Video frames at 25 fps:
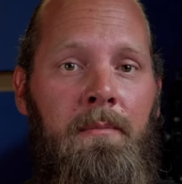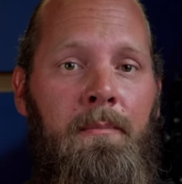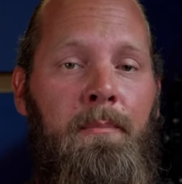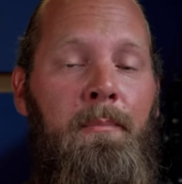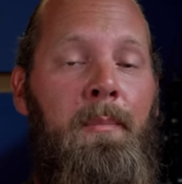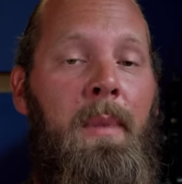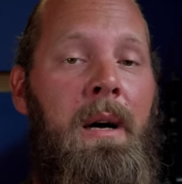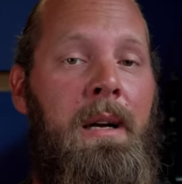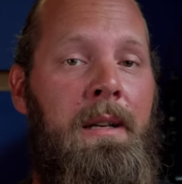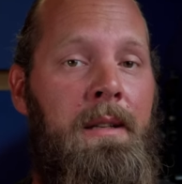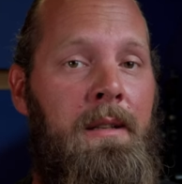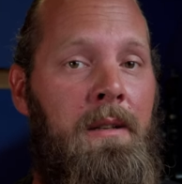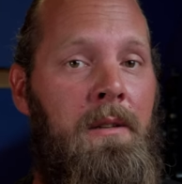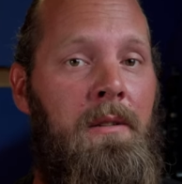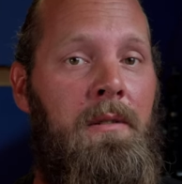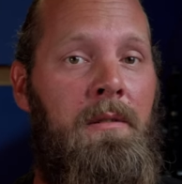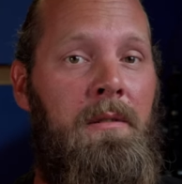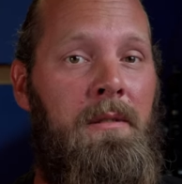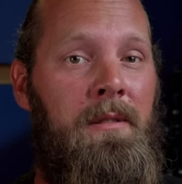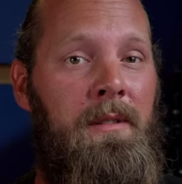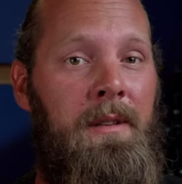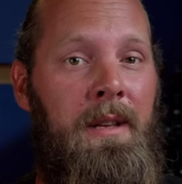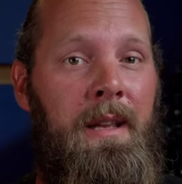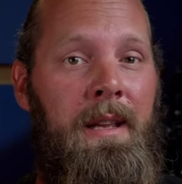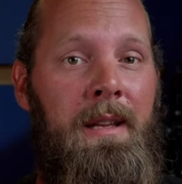might
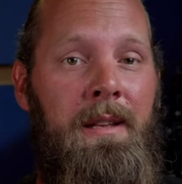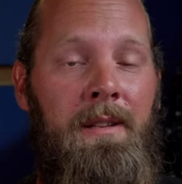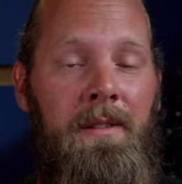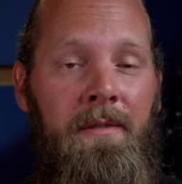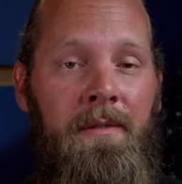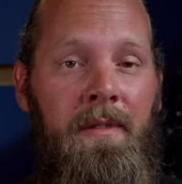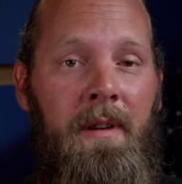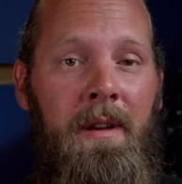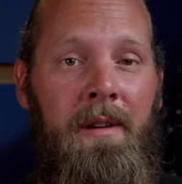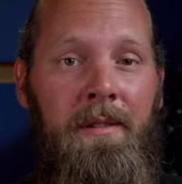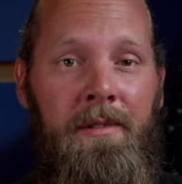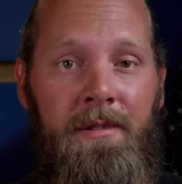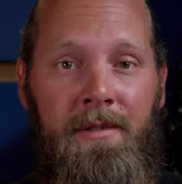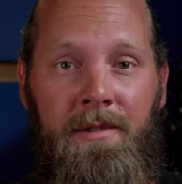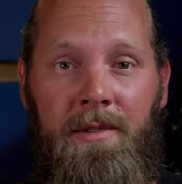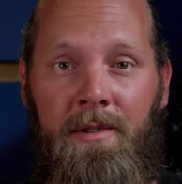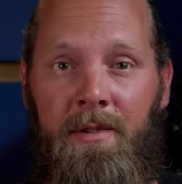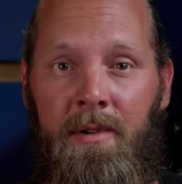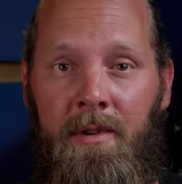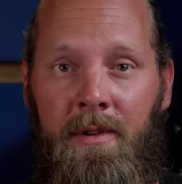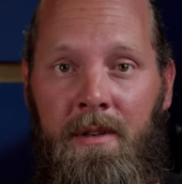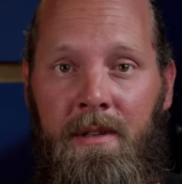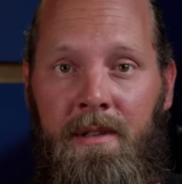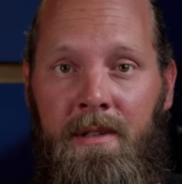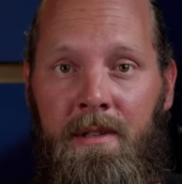cause interference
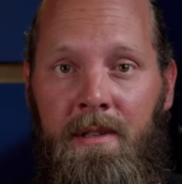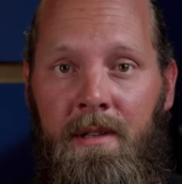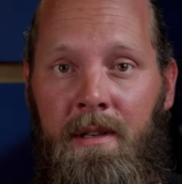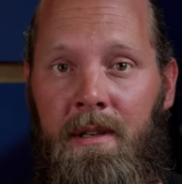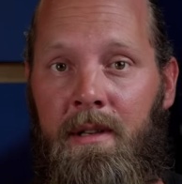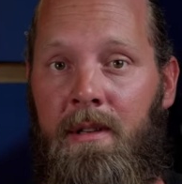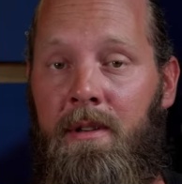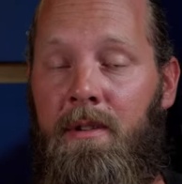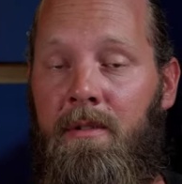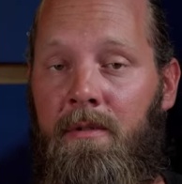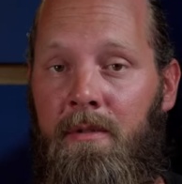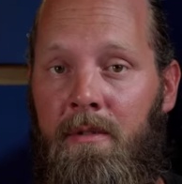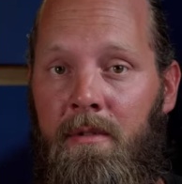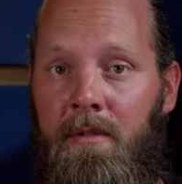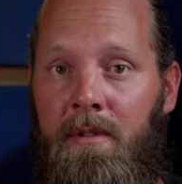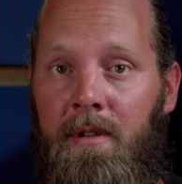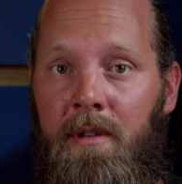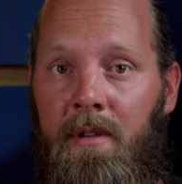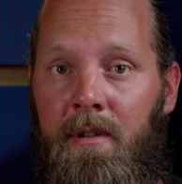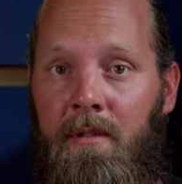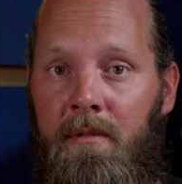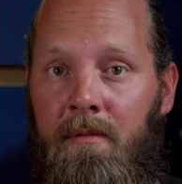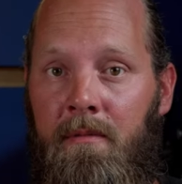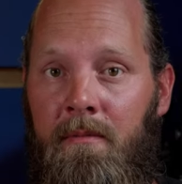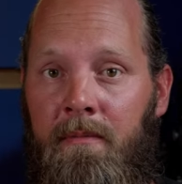noise in your
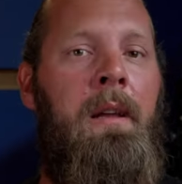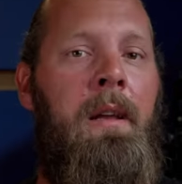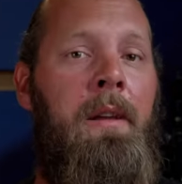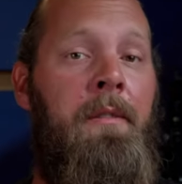audio.